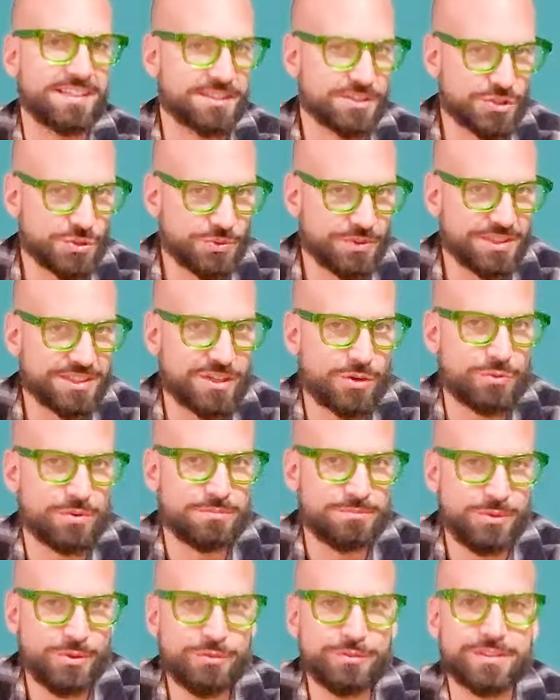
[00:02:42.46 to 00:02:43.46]
and as soon as I
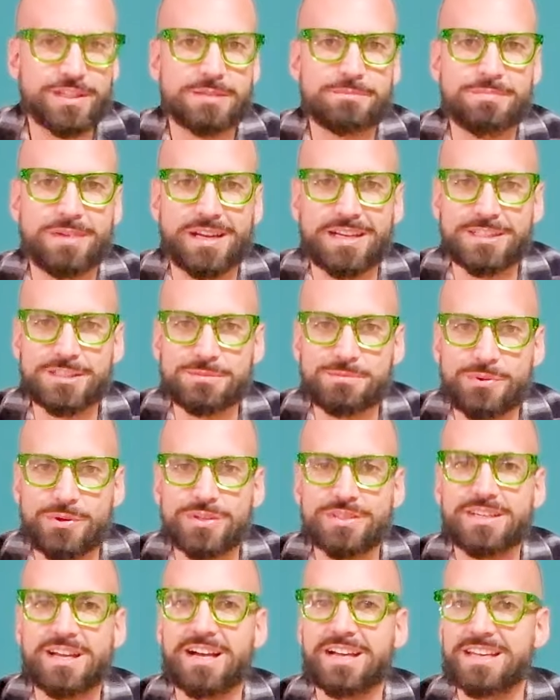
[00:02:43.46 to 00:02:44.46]
removed that balance
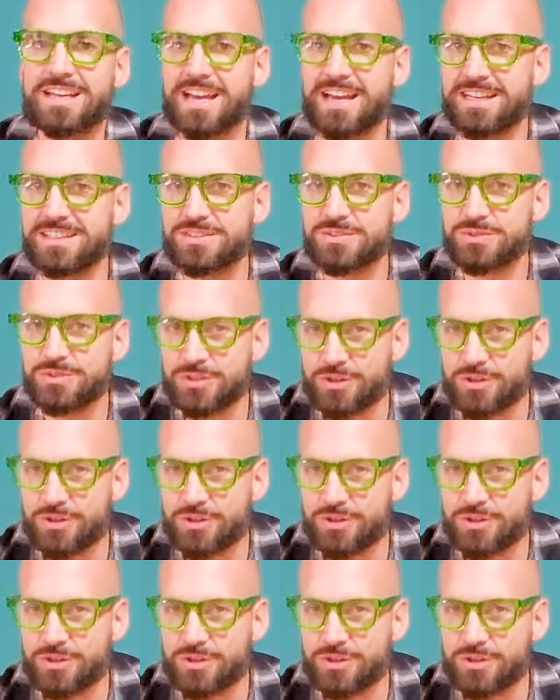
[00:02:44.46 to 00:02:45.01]
point, I had to